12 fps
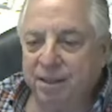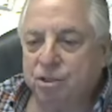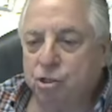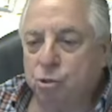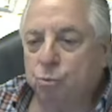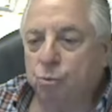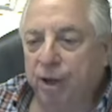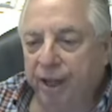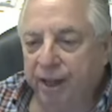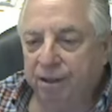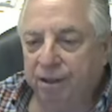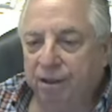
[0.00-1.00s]

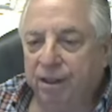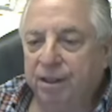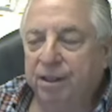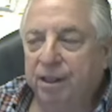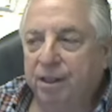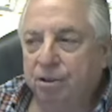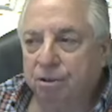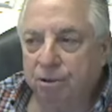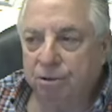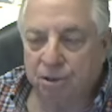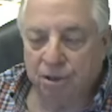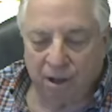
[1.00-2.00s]
swing on the
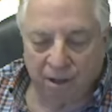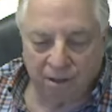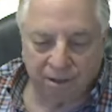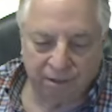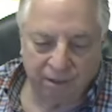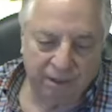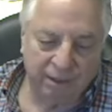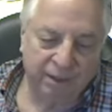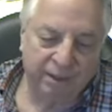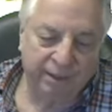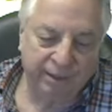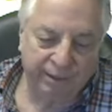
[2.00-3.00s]
euro-dollar
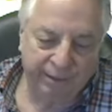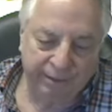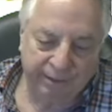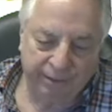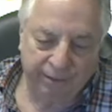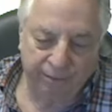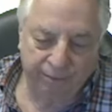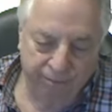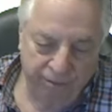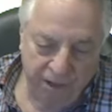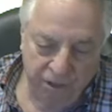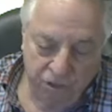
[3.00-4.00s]

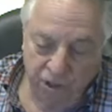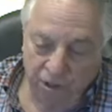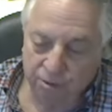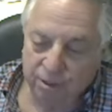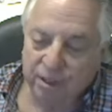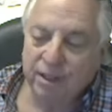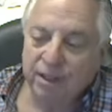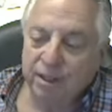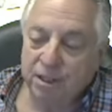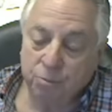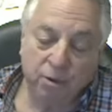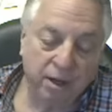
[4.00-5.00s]
ratio
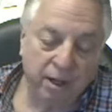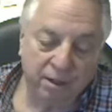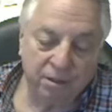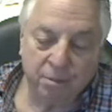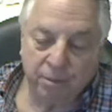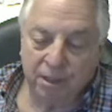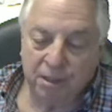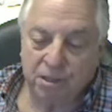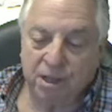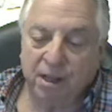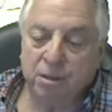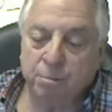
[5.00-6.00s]
is what ultimately
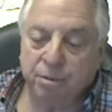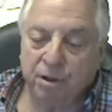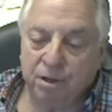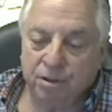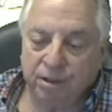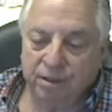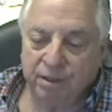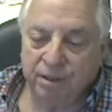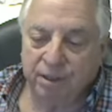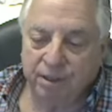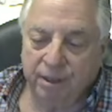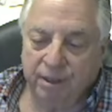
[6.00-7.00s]
sank the project.
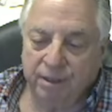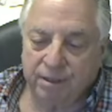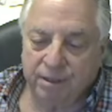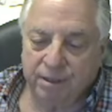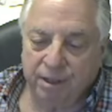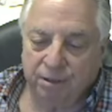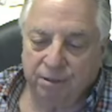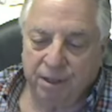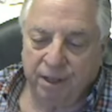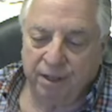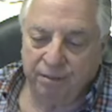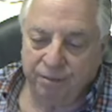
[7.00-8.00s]
Ted
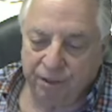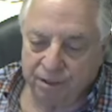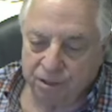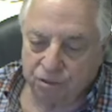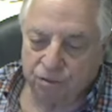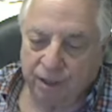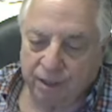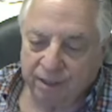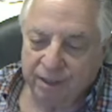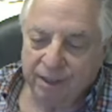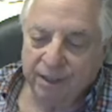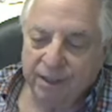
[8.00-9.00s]
had very strict
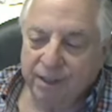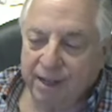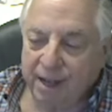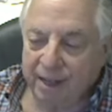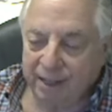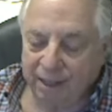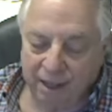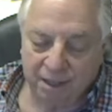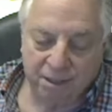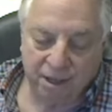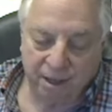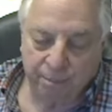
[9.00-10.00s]

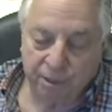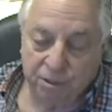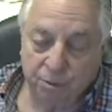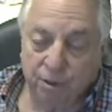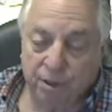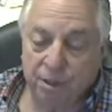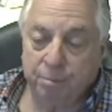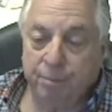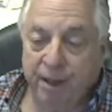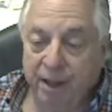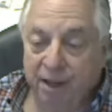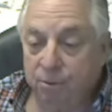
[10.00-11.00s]
guidelines on how much he wanted to
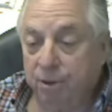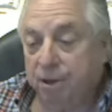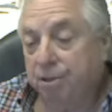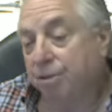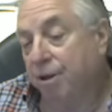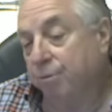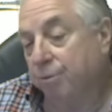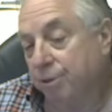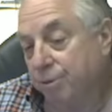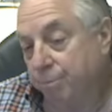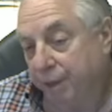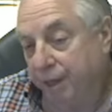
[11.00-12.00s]
pay or what he thought
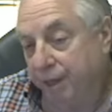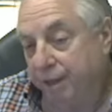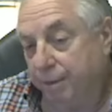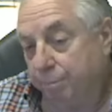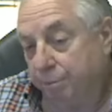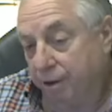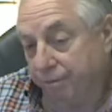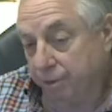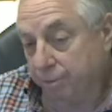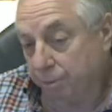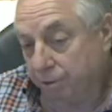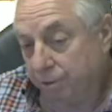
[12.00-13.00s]
would be
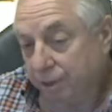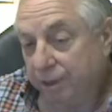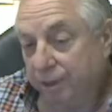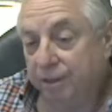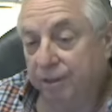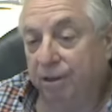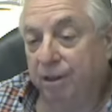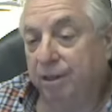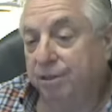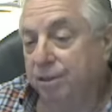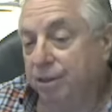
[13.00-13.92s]
profitable on